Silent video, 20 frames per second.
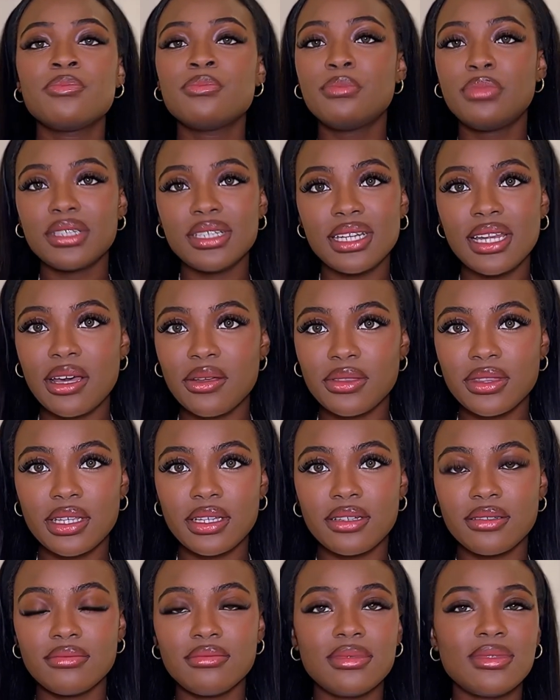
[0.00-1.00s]
Put it out
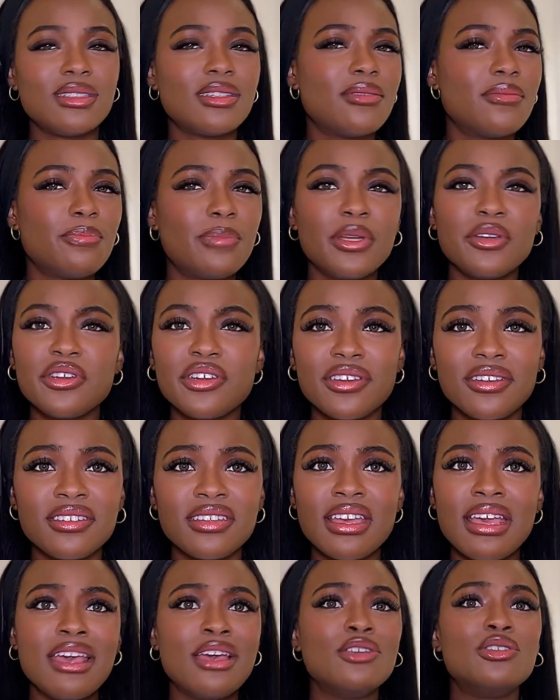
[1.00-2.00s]
there,
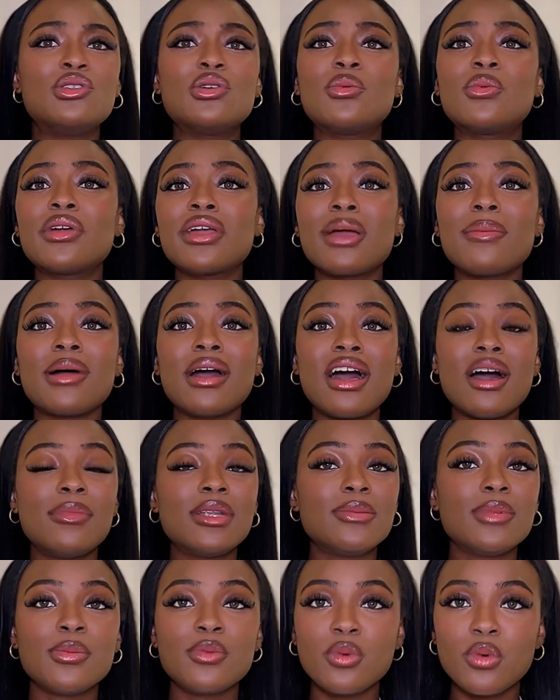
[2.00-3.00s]
period. Don't worry about how
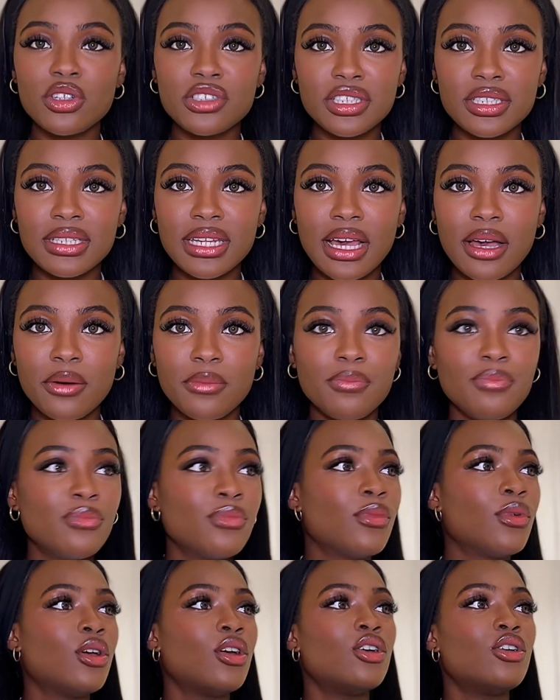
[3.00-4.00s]
many people watch it now.
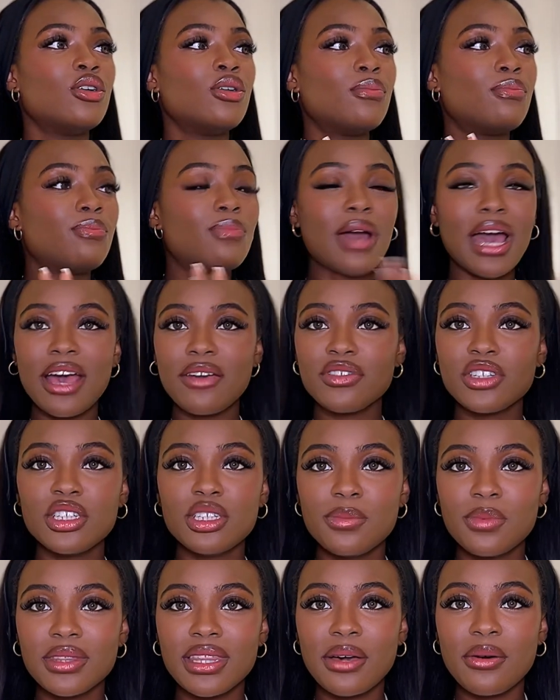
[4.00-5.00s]
After you
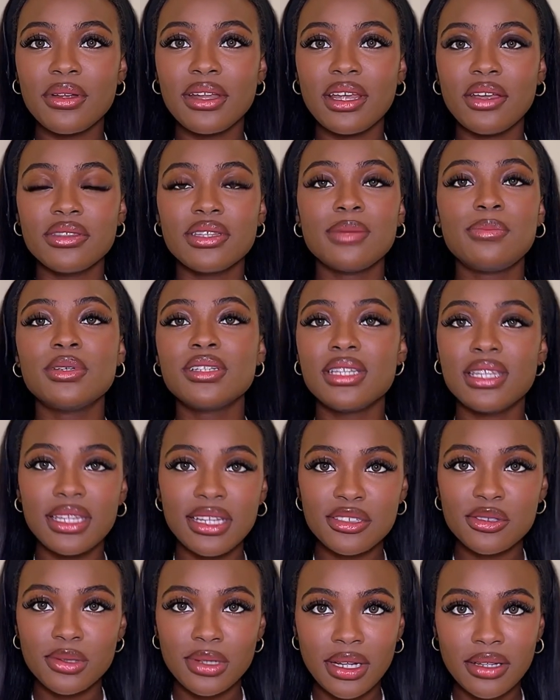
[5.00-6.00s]
put that one out there, put the
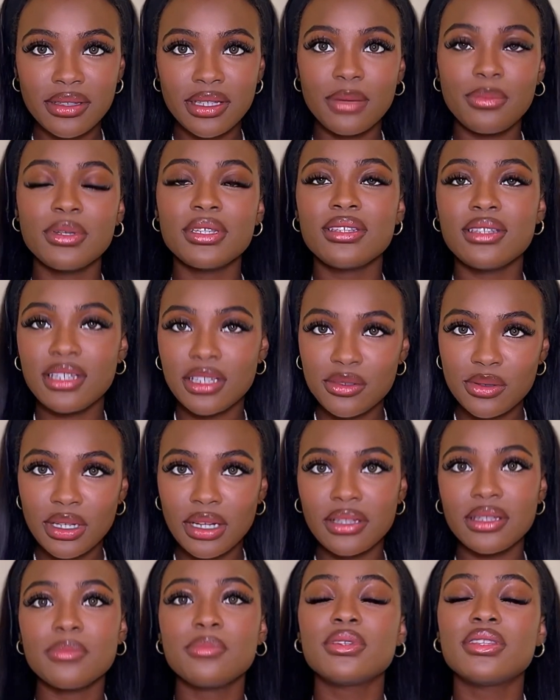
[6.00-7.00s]
next one out there, put the next one
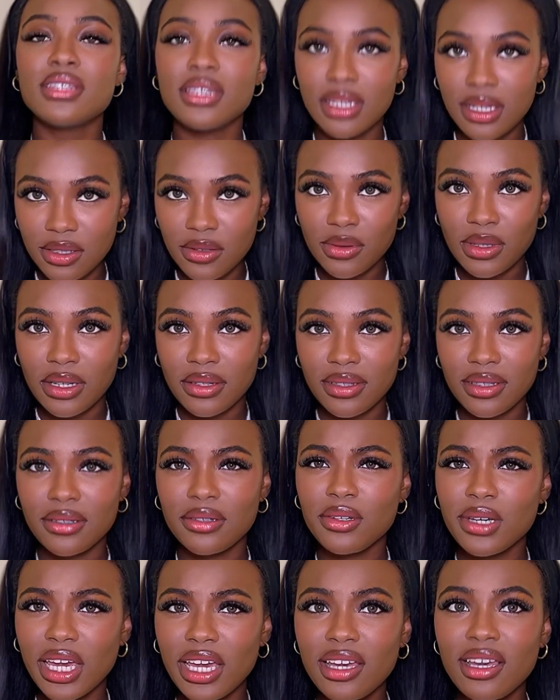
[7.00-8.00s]
out there, put the next one out there,
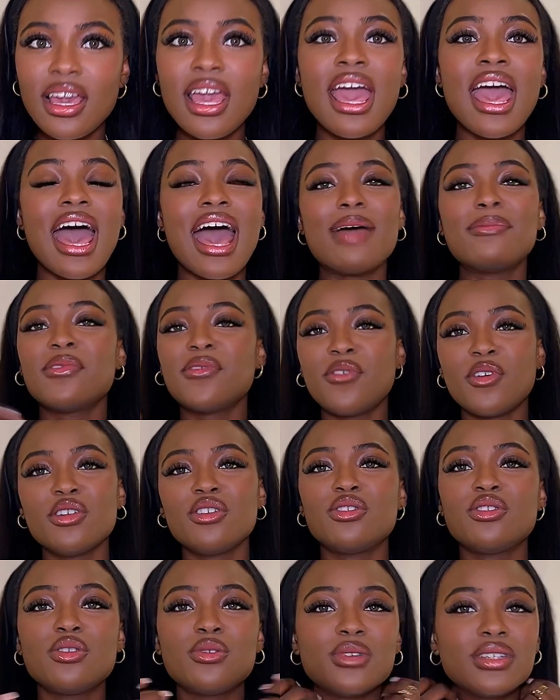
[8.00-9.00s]
okay? And before you
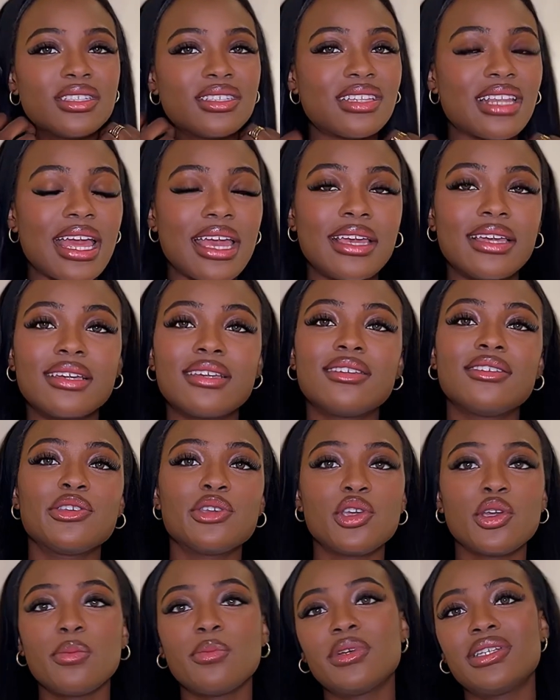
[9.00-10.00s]
know, it's like
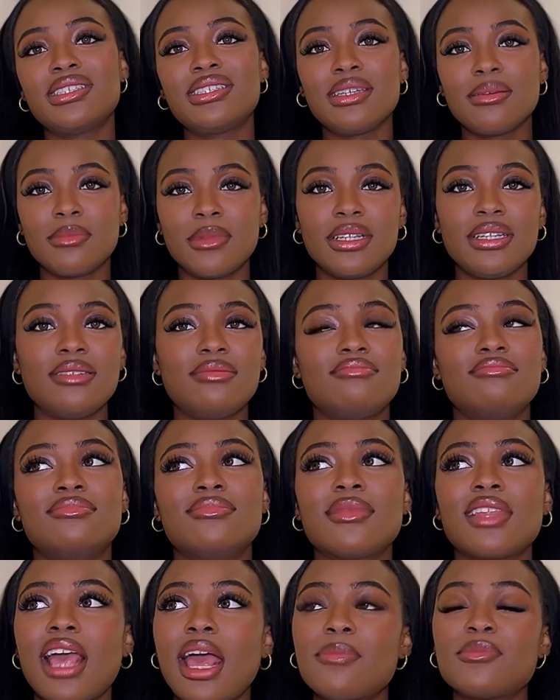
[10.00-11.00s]
you're printing money.
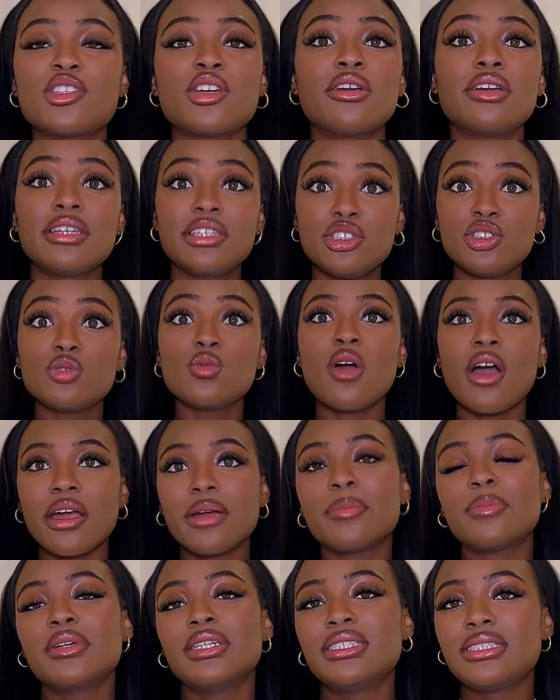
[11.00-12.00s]
I'm sorry, you are
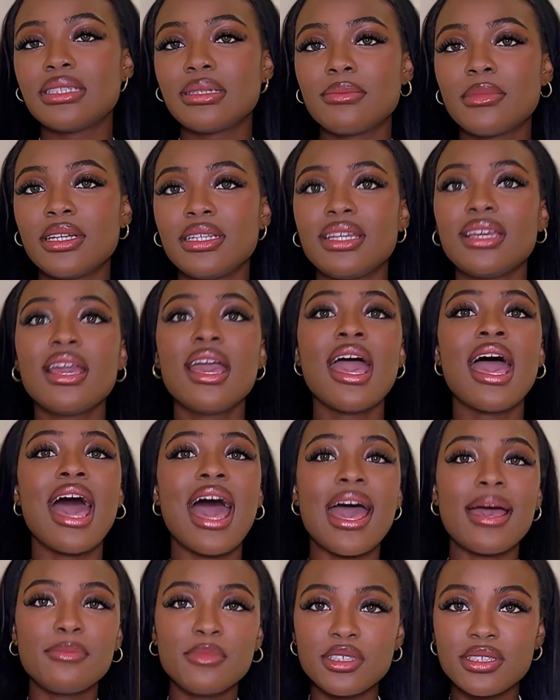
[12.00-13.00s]
printing money.
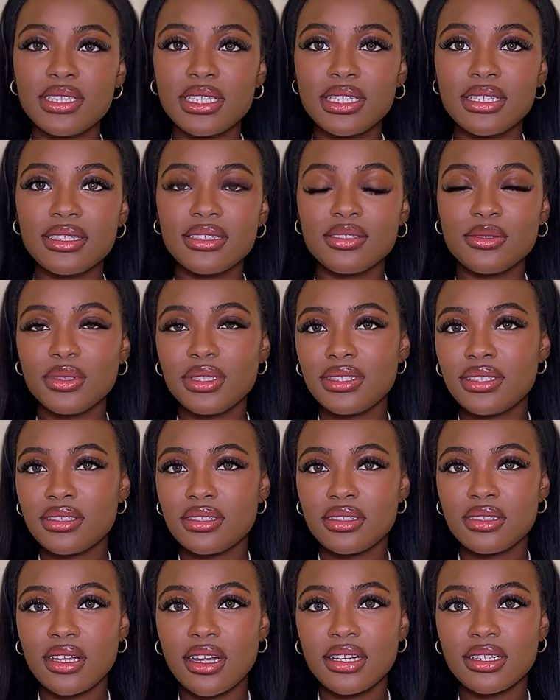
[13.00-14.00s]
I'm not saying it's going to
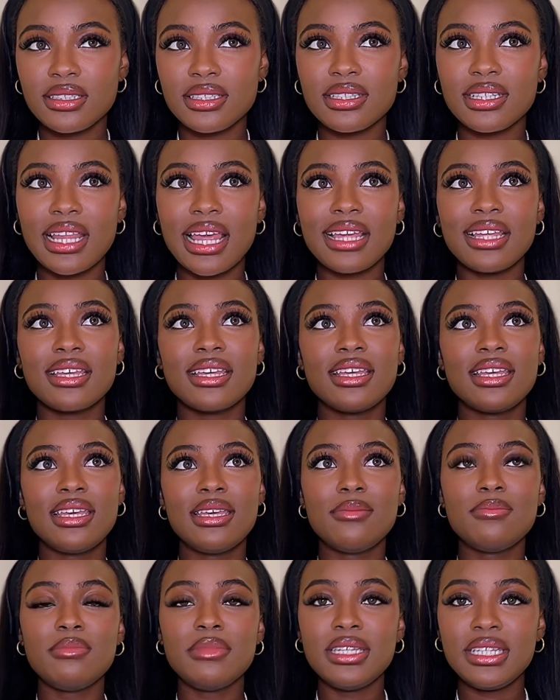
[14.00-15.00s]
start like
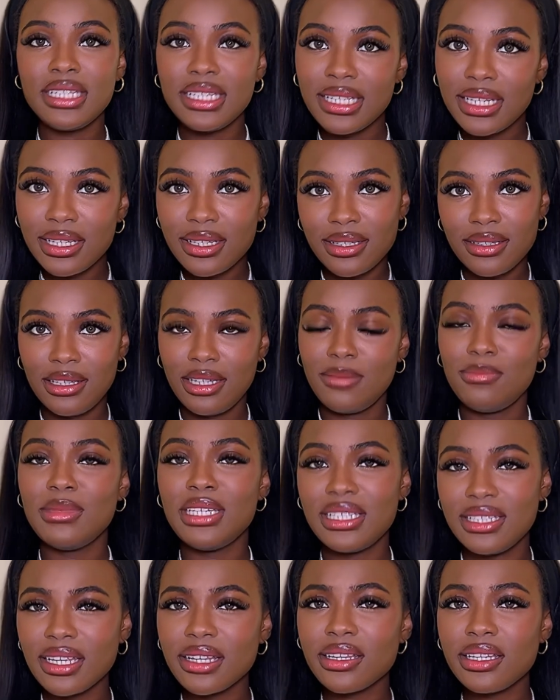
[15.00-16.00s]

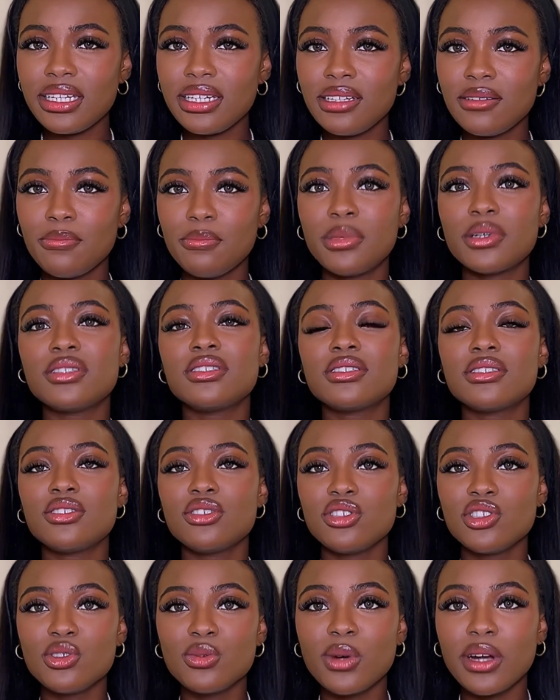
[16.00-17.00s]
immediately, but
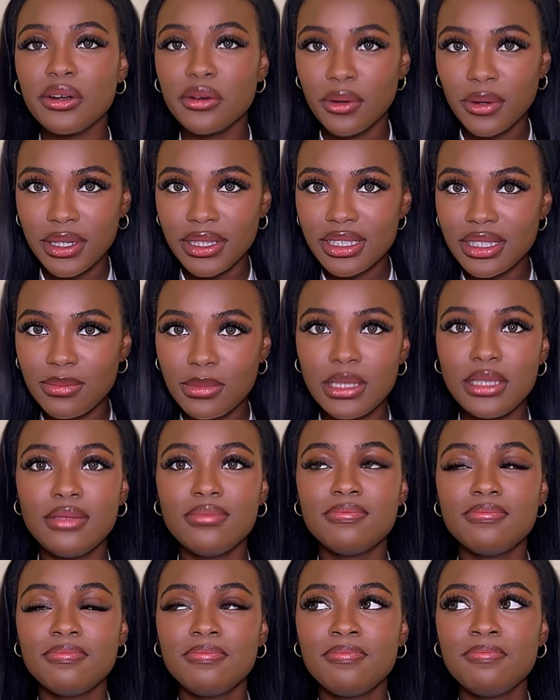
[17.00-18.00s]
you are going to be
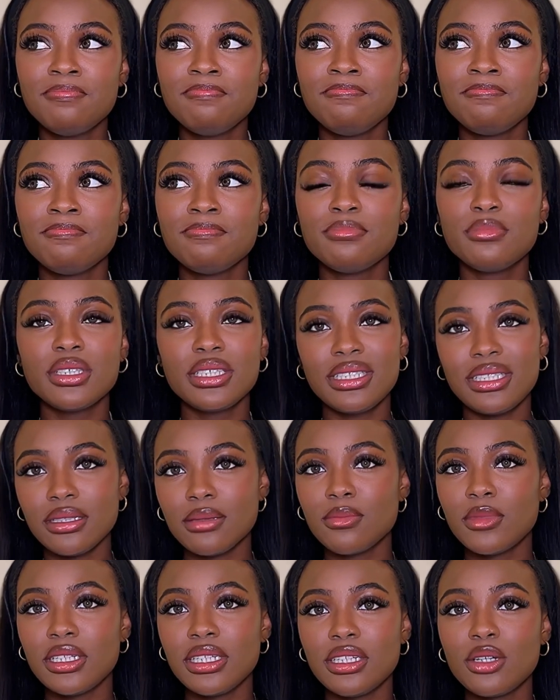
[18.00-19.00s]

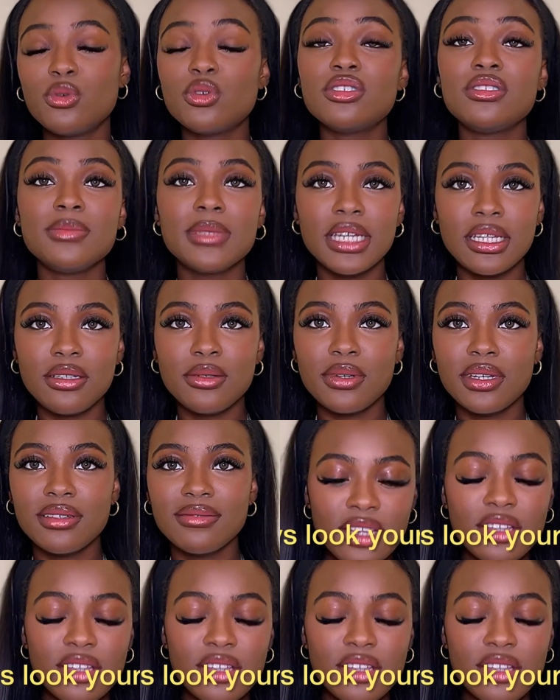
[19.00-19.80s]
printing money. Quote me anyway.